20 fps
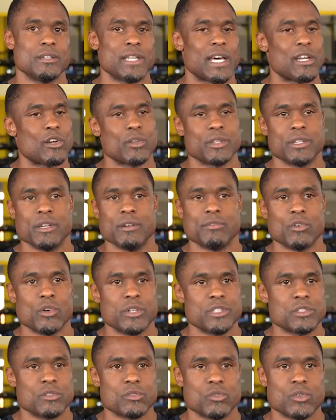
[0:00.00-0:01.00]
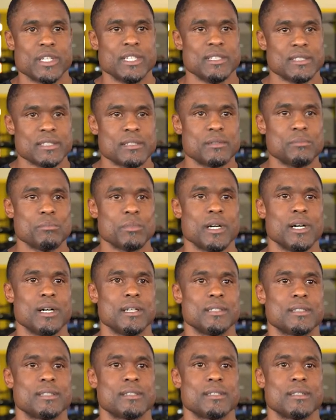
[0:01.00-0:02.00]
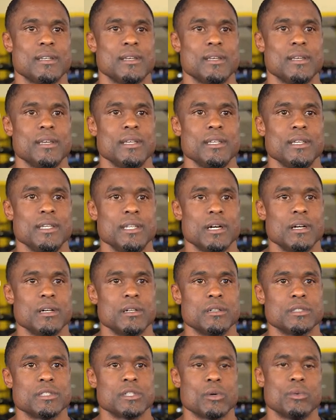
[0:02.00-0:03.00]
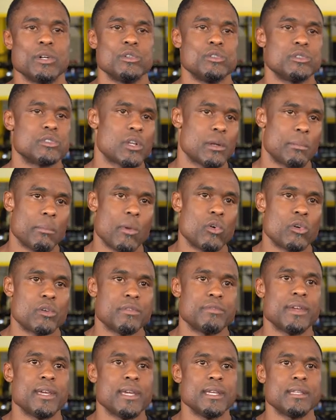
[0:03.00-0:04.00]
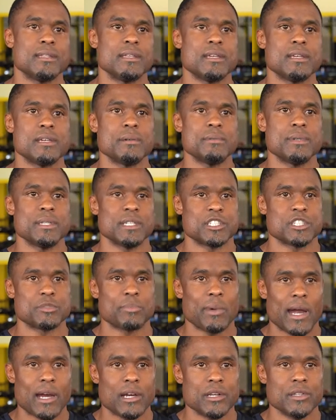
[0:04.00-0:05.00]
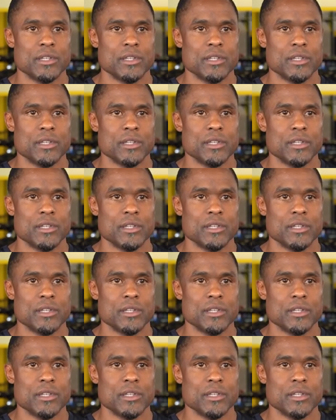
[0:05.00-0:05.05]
not only a voice of reason but you know someone who's going to motivate them and inspire